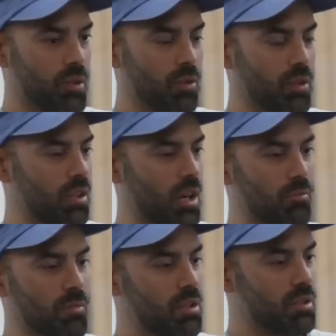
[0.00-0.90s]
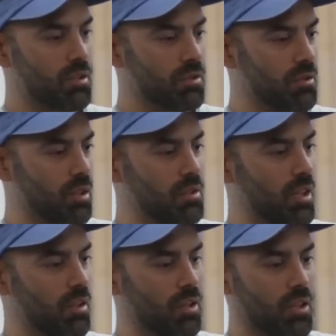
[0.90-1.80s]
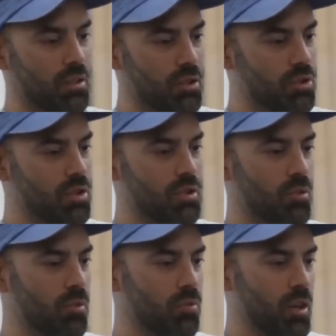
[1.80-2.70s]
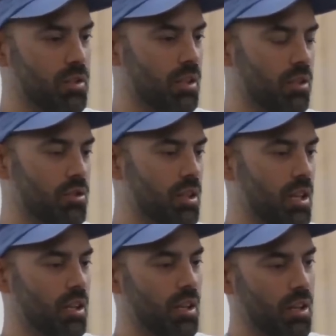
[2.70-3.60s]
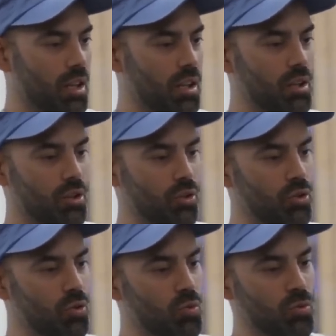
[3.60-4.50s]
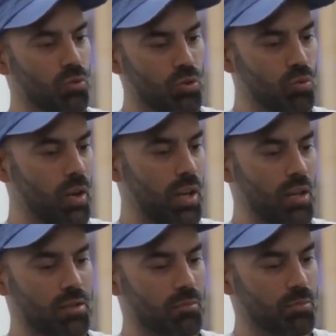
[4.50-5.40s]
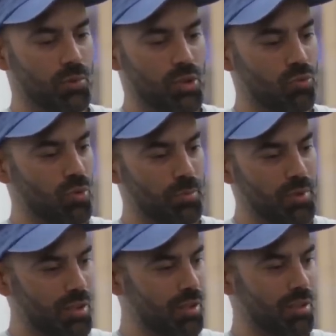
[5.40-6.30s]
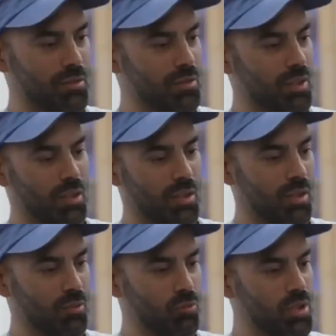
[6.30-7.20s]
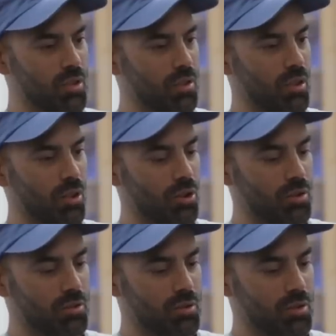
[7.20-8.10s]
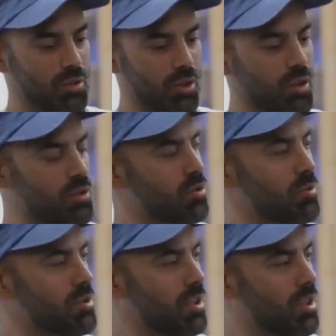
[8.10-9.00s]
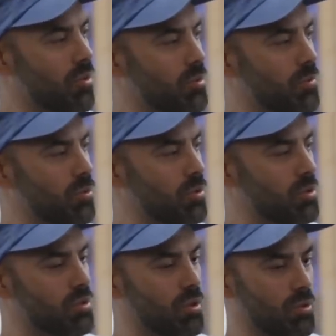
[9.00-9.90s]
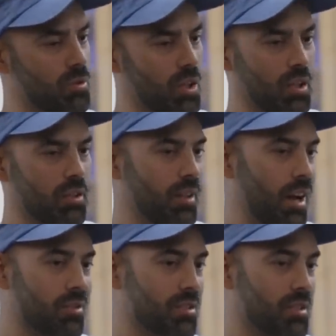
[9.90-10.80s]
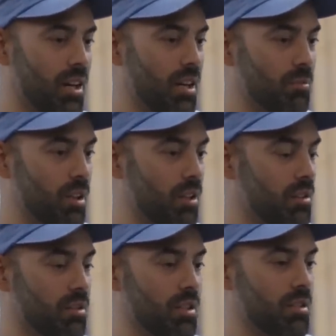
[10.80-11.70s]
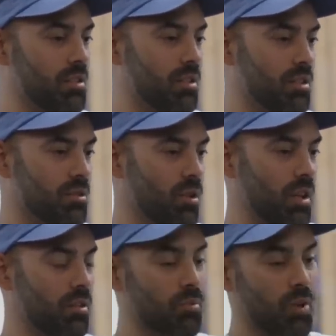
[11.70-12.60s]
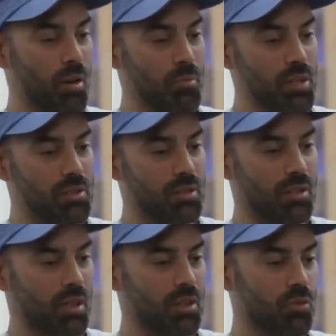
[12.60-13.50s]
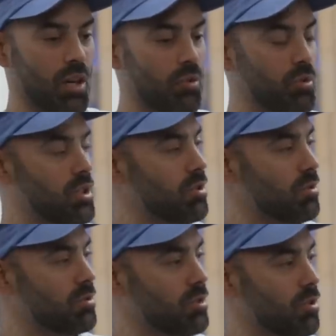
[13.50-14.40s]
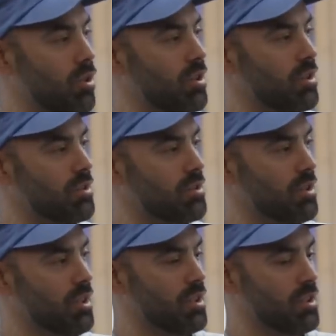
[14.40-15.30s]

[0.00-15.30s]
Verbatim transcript: you know, Elon Musk does that. Like there's just so many ways. Like they're taking new new ways and disrupting and and reaching their their consumers like never before. So now's the time. Like DTC is great. The problem is, is that like you got to reach your your audience,